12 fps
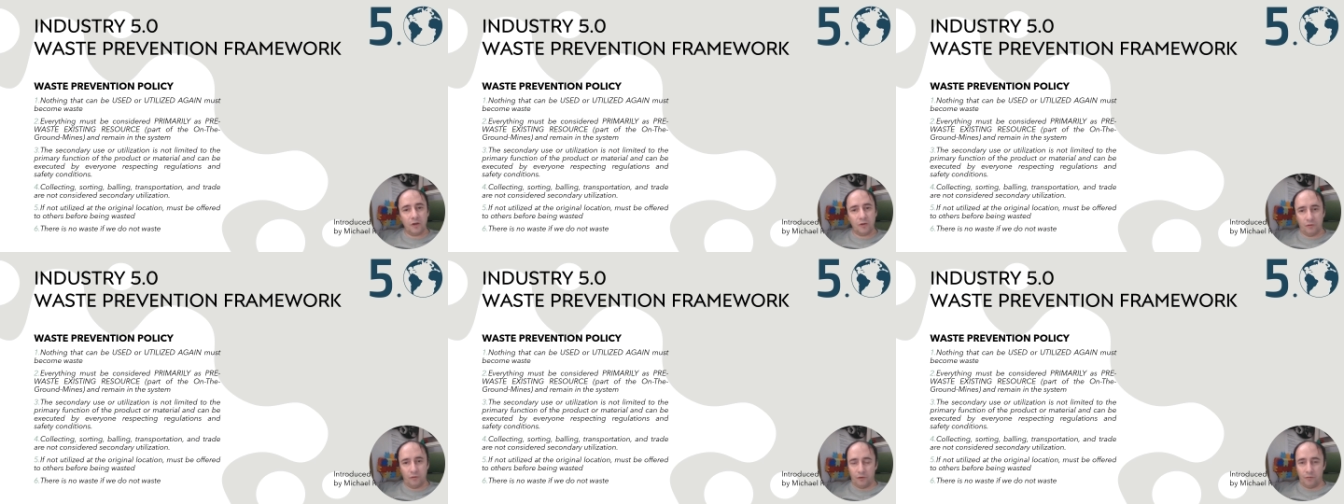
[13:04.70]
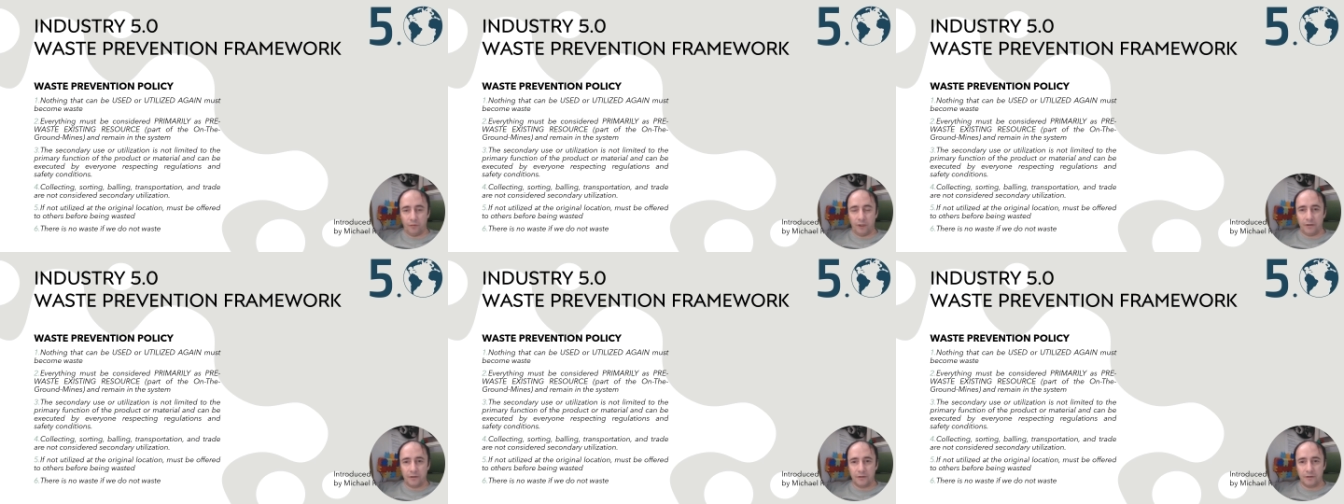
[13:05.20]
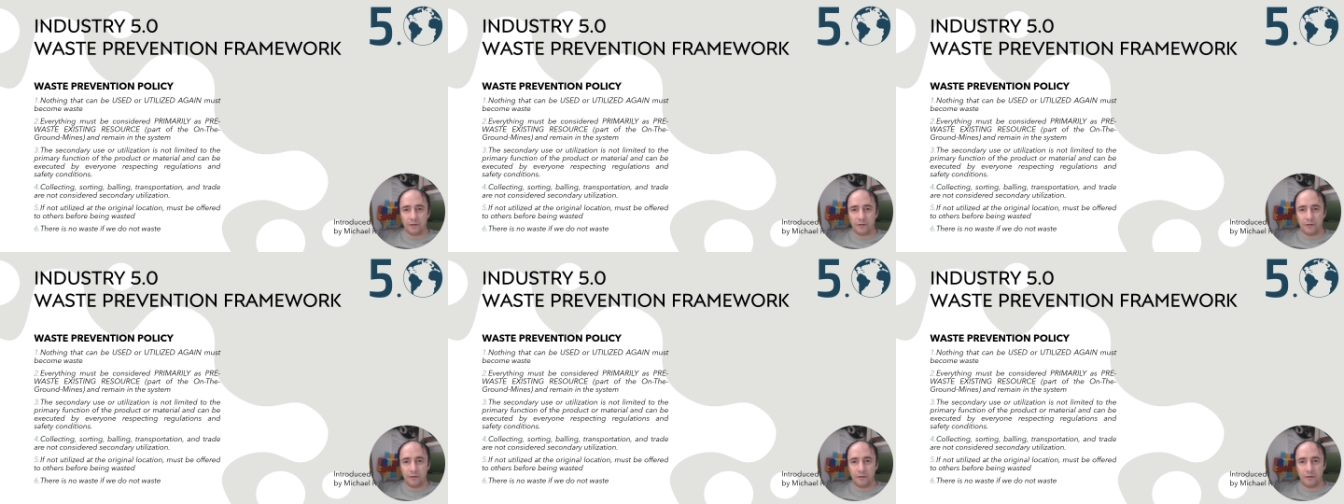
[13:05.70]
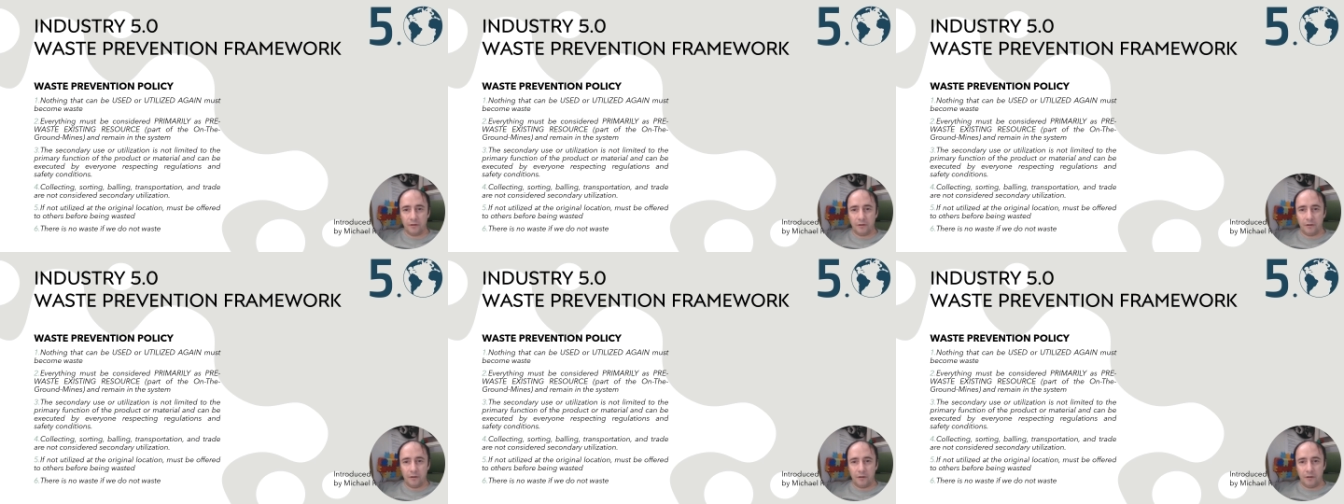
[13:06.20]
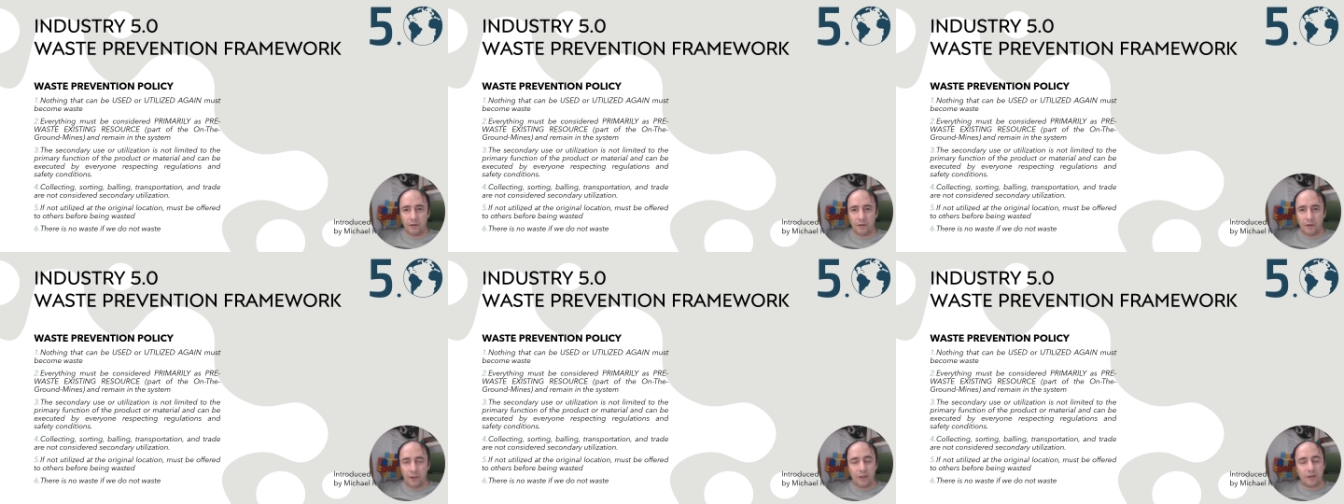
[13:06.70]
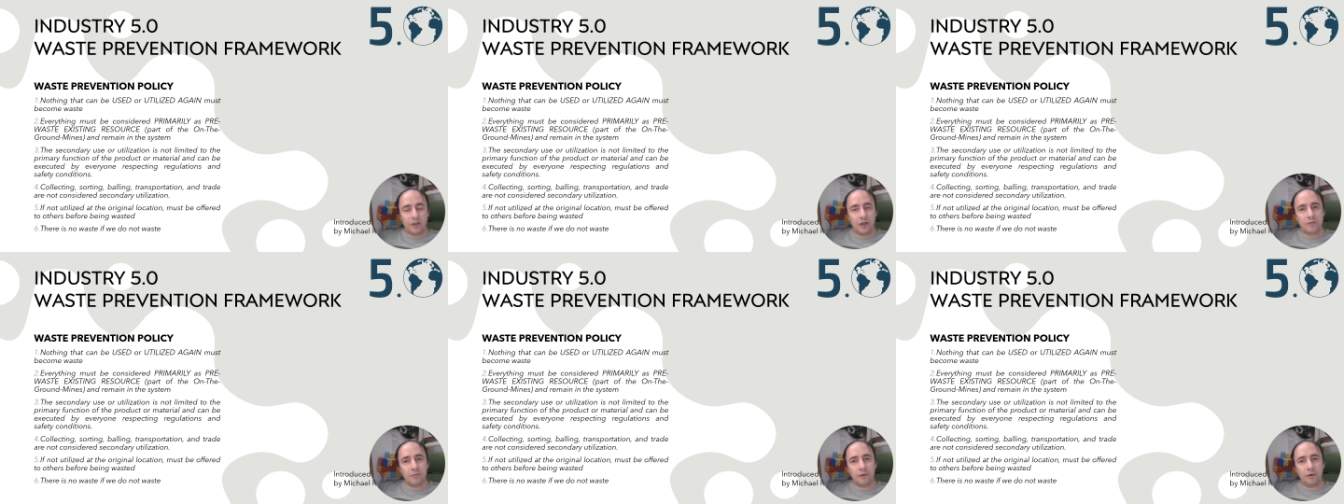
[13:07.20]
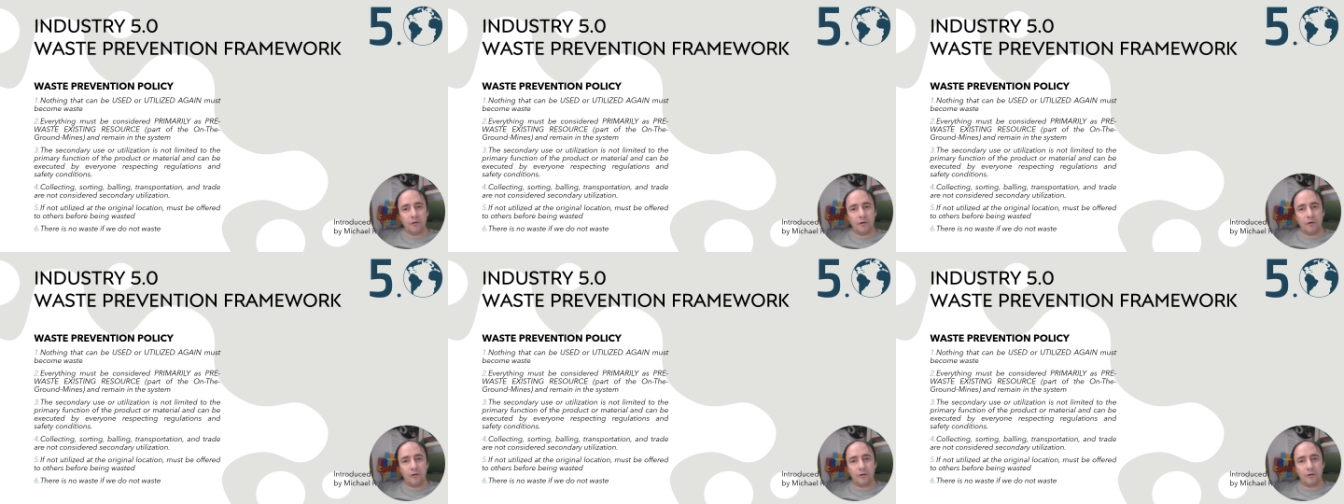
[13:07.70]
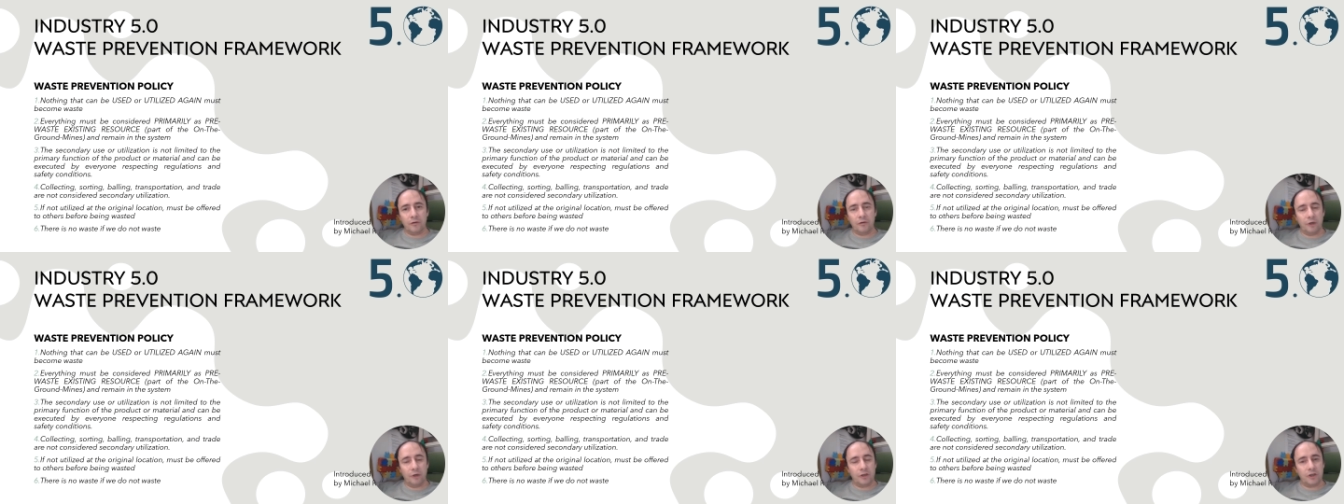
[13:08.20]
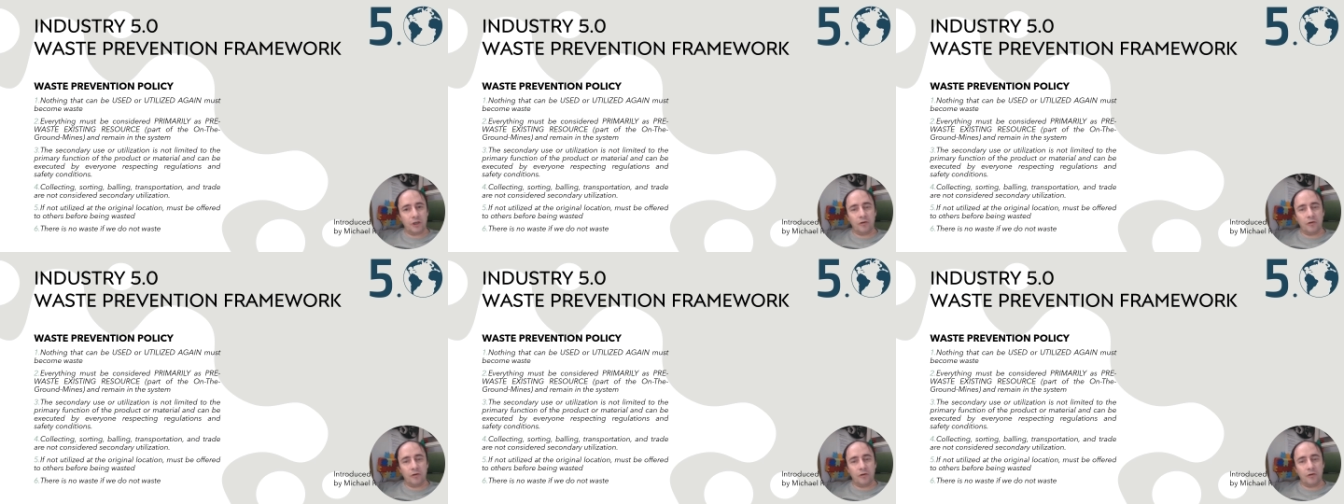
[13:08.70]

do not waste. And trust me or not, you can check